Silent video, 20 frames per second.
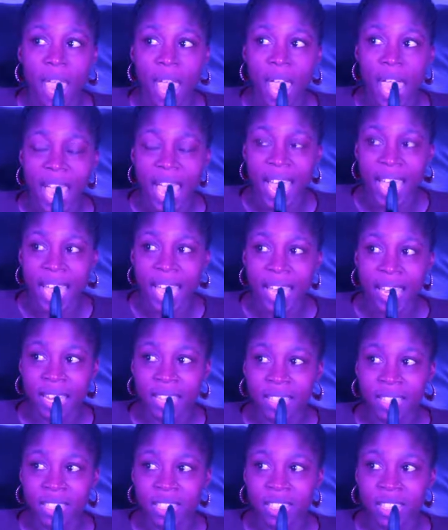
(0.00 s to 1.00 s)

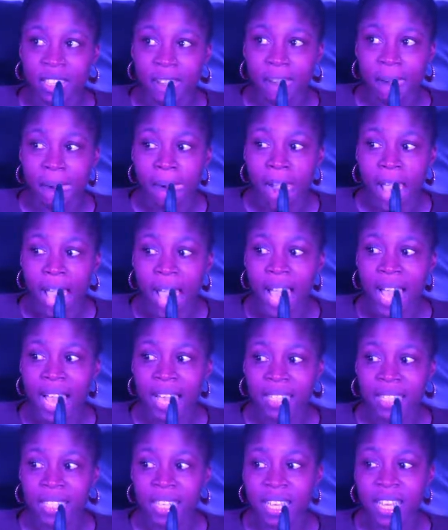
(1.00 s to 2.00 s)
And
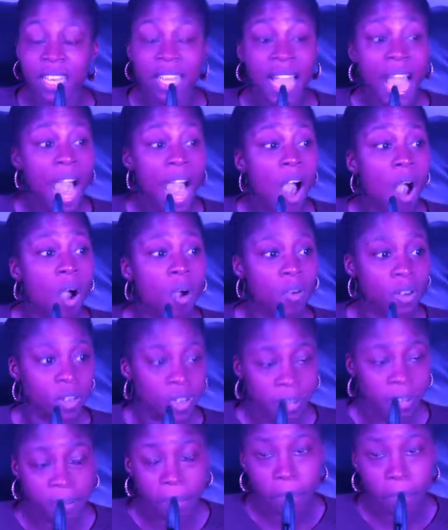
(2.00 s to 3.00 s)
as he got older,